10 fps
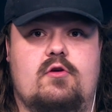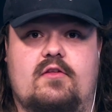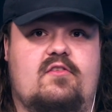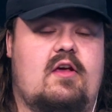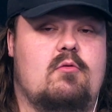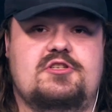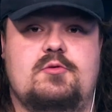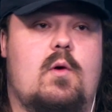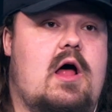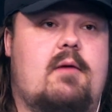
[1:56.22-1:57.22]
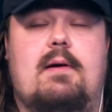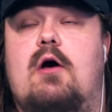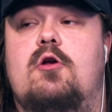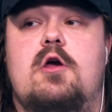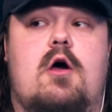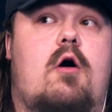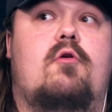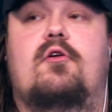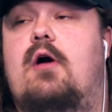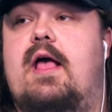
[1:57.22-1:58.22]
You can say what you want about,
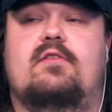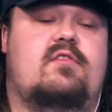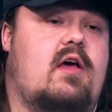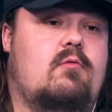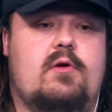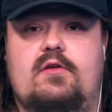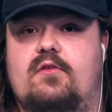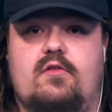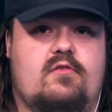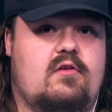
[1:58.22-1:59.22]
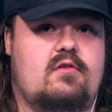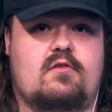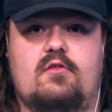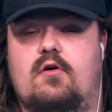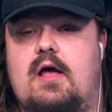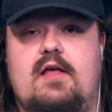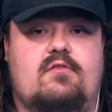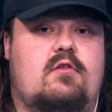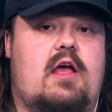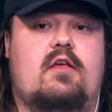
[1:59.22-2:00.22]
oh, the last 10 weeks of the season, the
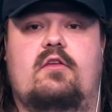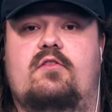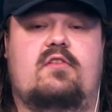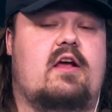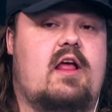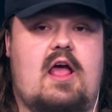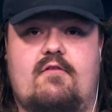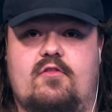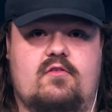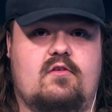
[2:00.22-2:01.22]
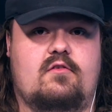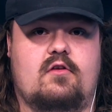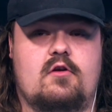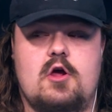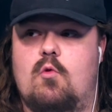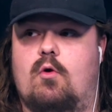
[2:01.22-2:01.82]
last second half of the season.